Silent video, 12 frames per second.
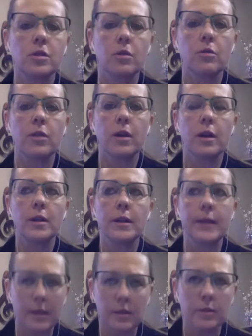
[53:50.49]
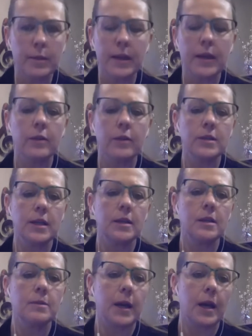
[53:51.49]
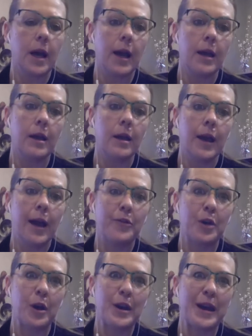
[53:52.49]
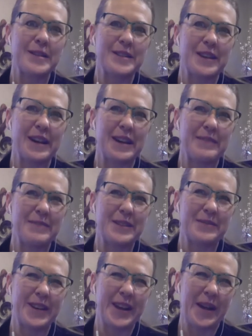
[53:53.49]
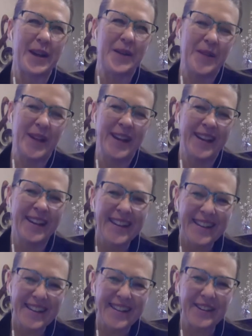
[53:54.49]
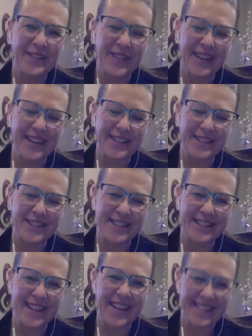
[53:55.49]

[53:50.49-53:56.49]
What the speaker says: So they're a little bit outdated, but I have not had time to put up new videos just yet.